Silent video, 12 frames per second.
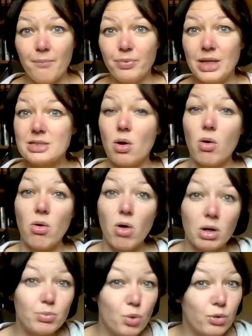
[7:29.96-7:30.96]
there's a
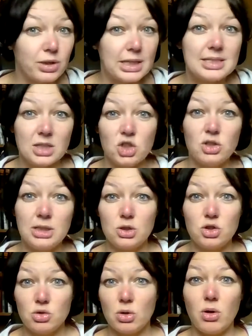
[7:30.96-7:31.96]
lot more things that you need
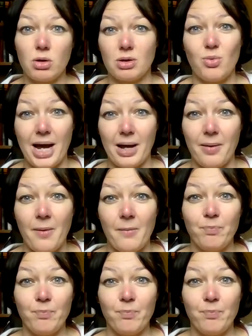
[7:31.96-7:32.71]
to do along the way.